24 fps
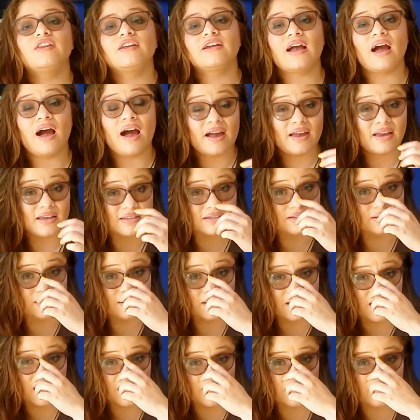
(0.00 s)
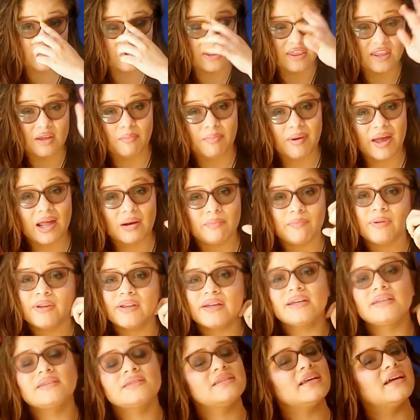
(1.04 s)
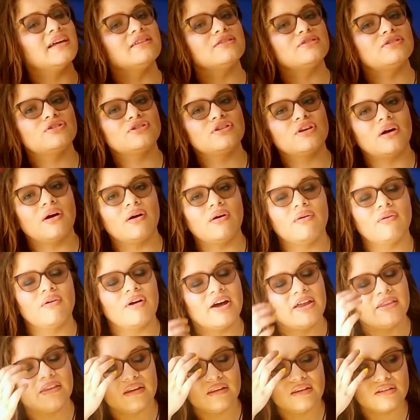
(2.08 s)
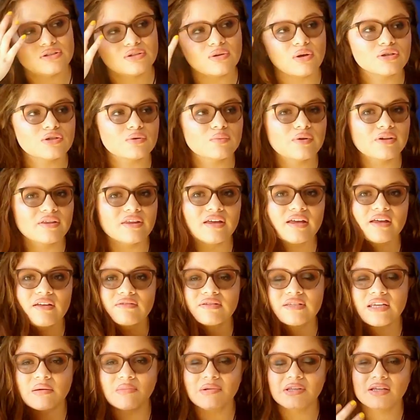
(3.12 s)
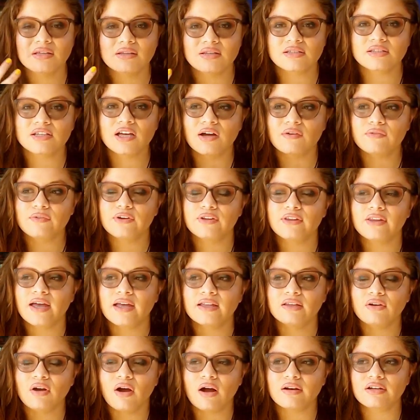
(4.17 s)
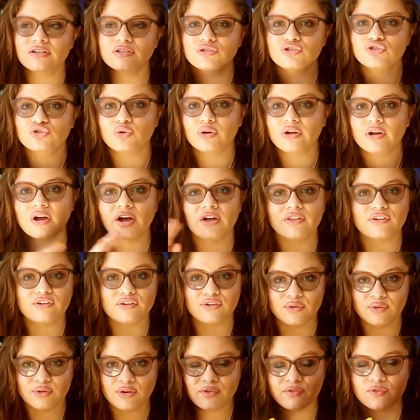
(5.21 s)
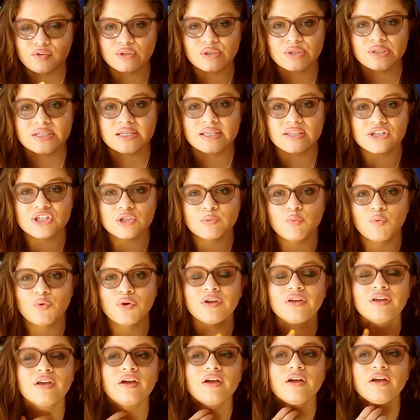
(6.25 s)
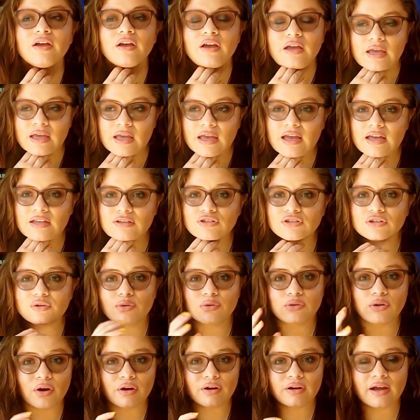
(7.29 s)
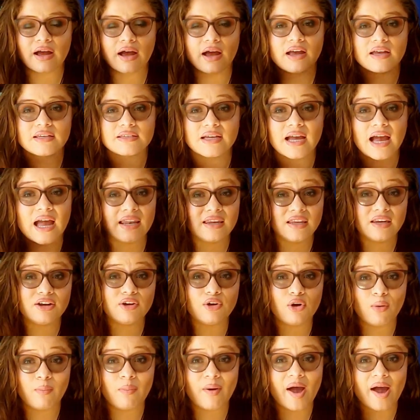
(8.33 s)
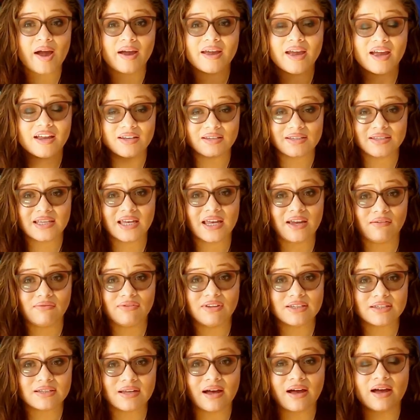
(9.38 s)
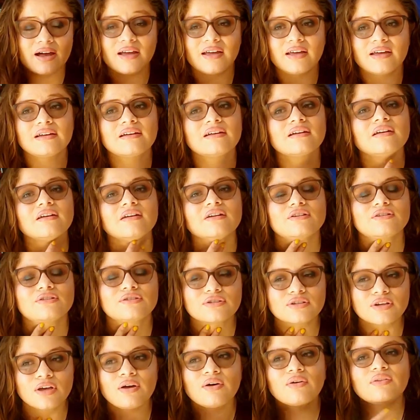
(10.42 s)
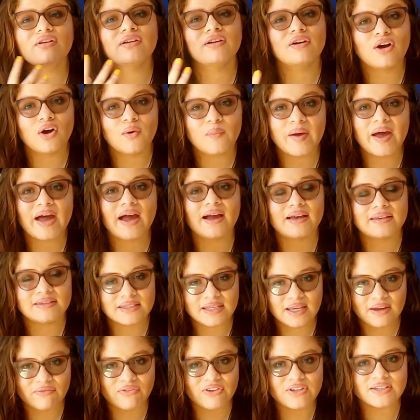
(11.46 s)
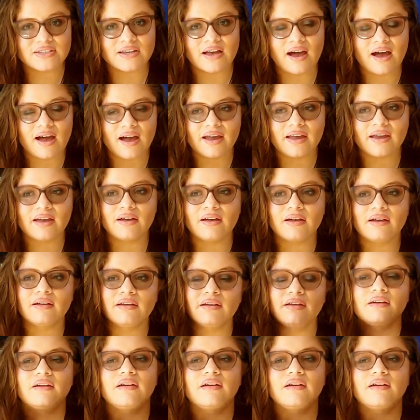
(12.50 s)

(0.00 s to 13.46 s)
that Kai is still alive in the bad place. And then this is also where Sam and Dean discover that God is destroying other universes at this point. And so Dark Kaya is like, I need to go back and save this Kaya. So they go back, save this Kaya,